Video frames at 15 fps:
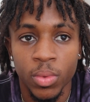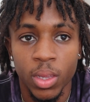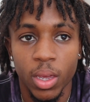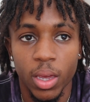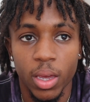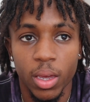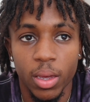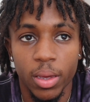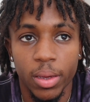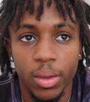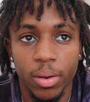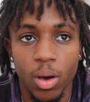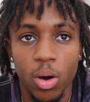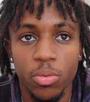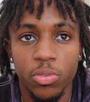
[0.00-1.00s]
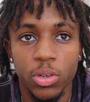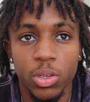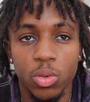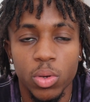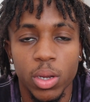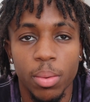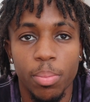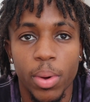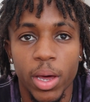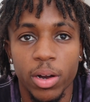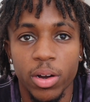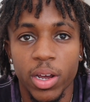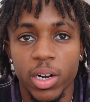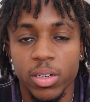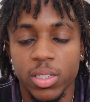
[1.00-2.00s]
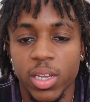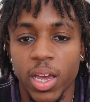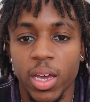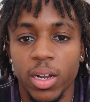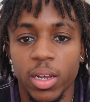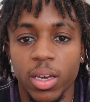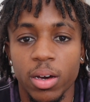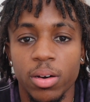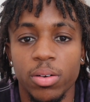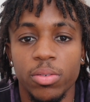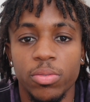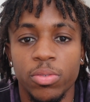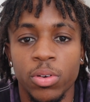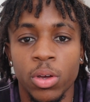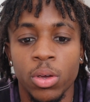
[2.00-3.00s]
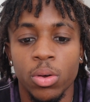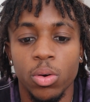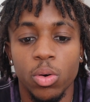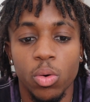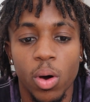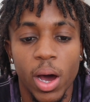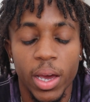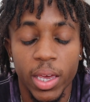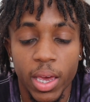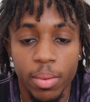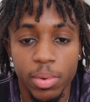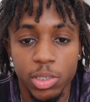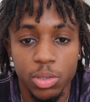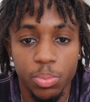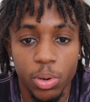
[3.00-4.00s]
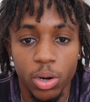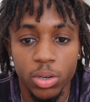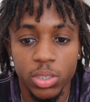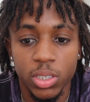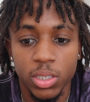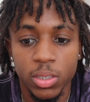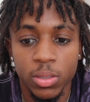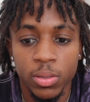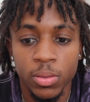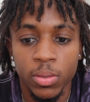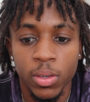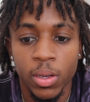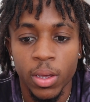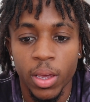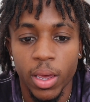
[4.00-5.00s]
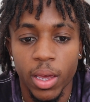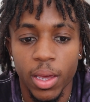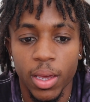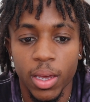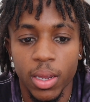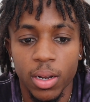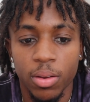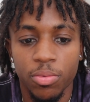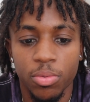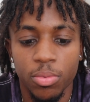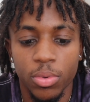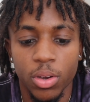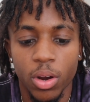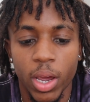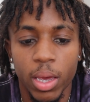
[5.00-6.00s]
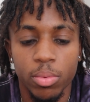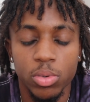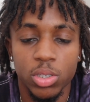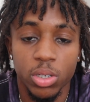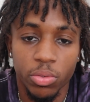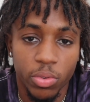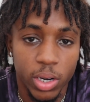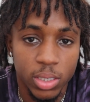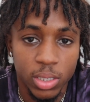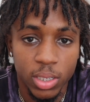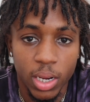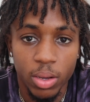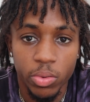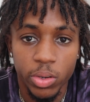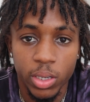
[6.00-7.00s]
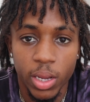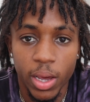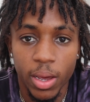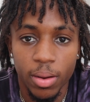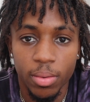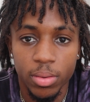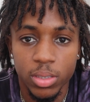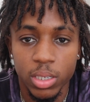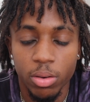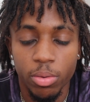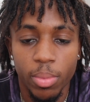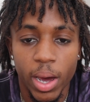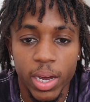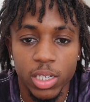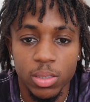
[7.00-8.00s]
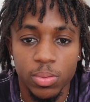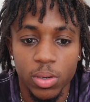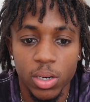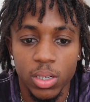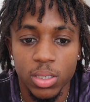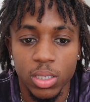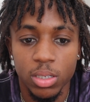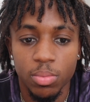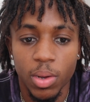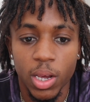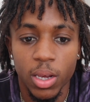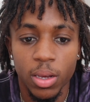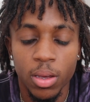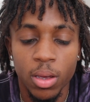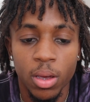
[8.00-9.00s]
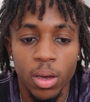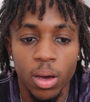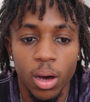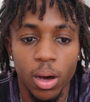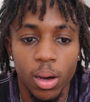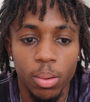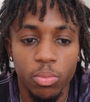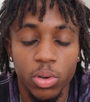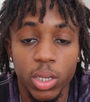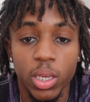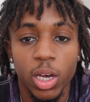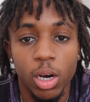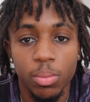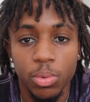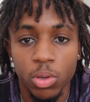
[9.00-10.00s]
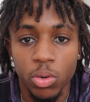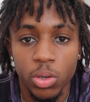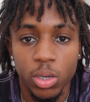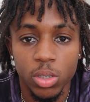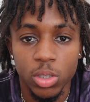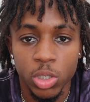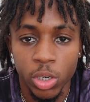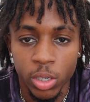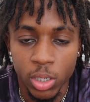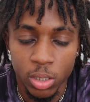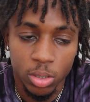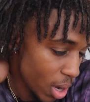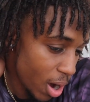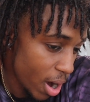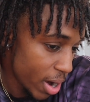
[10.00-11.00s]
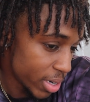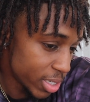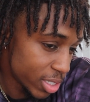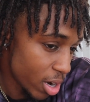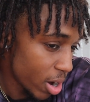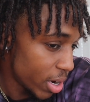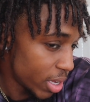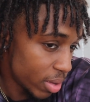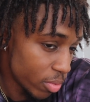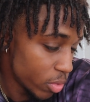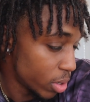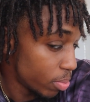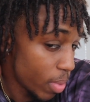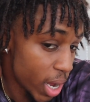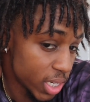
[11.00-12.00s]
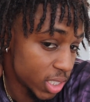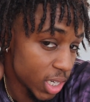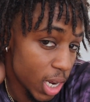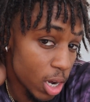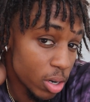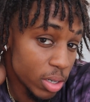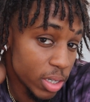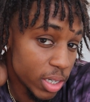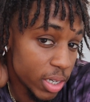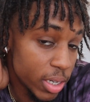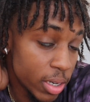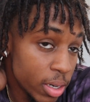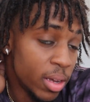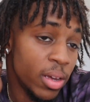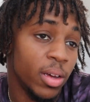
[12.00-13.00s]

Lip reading: and hopefully you get a better understanding of who I am as a person. And if you're able to resonate with that, some of my experiences may really help you in your journeys. All right, starting with my childhood,